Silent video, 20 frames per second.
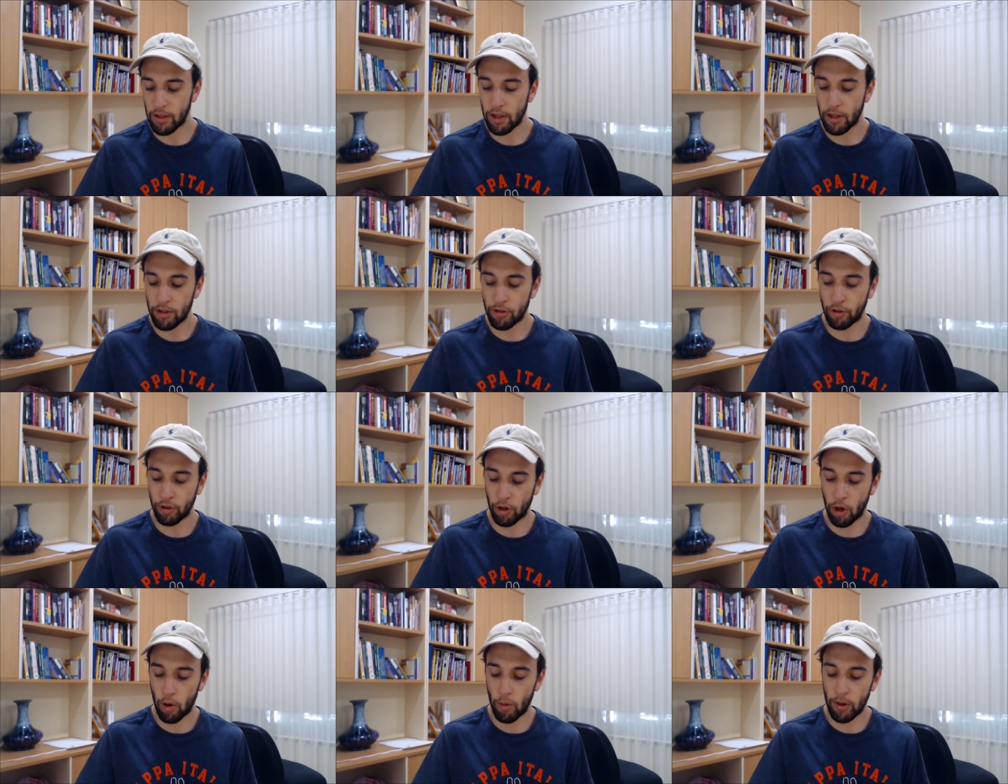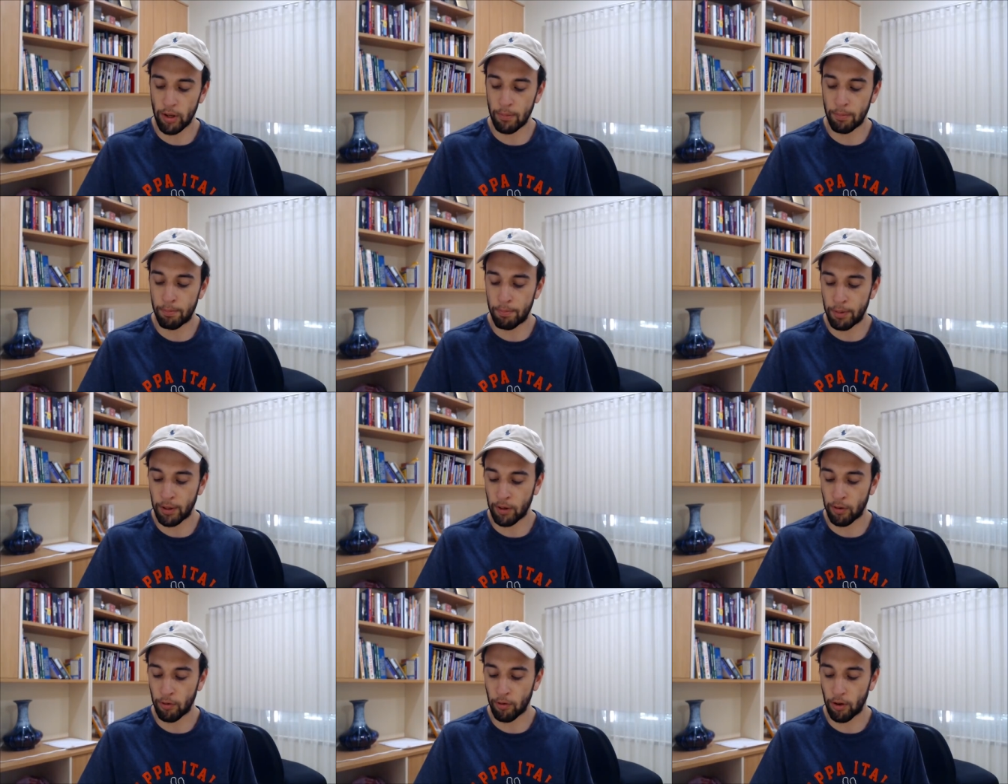Docherty,
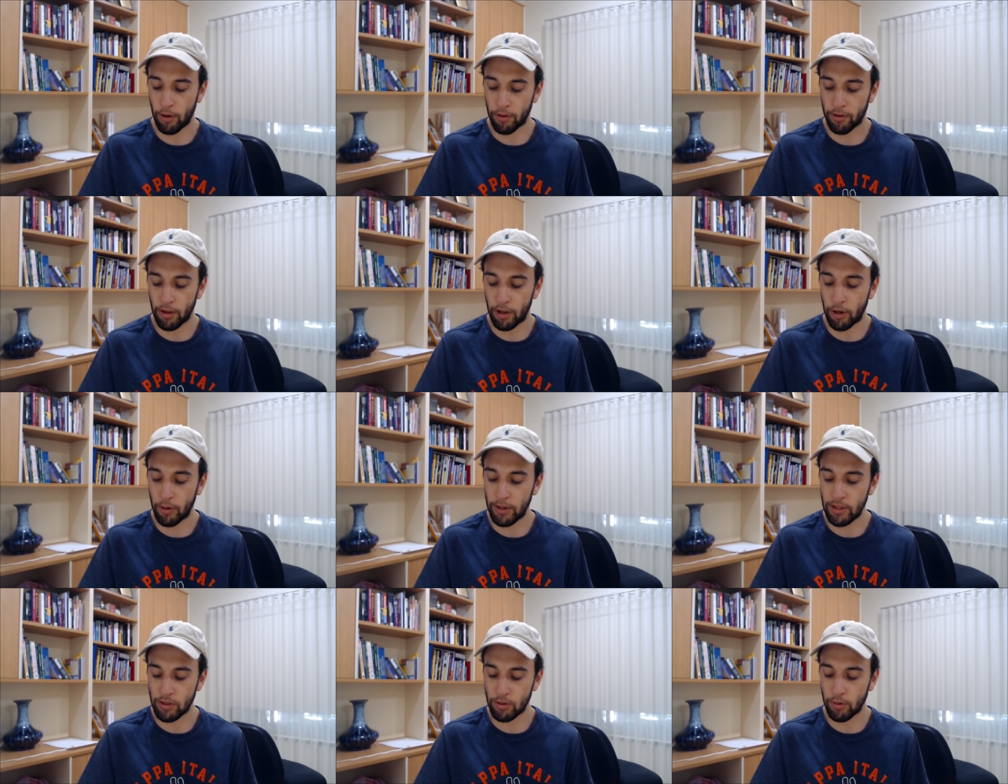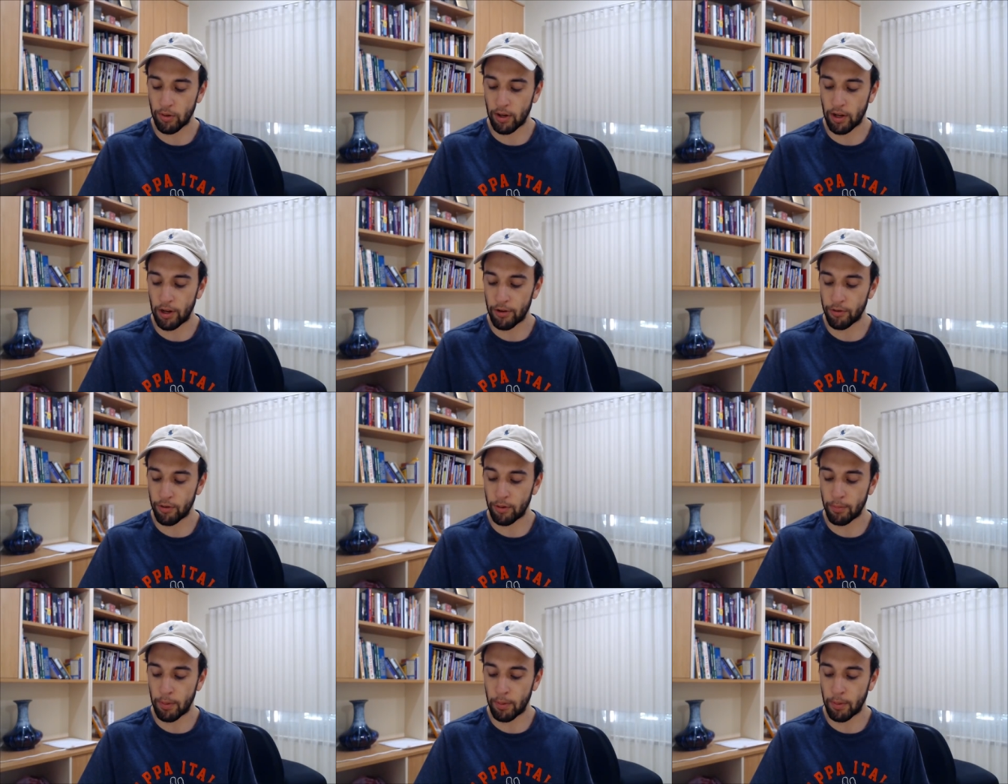big cross. I know he scored 100,